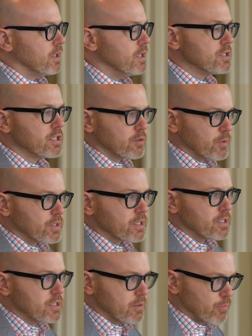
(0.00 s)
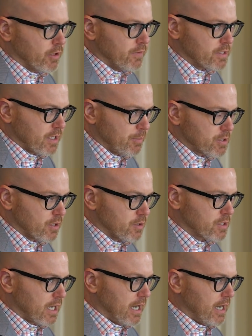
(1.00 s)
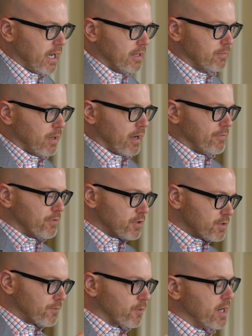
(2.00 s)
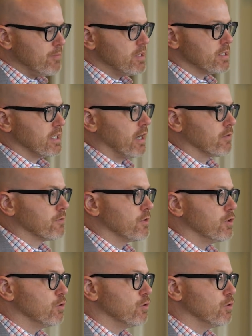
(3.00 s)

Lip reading: insulin resistance in previous episodes, I first framed this out for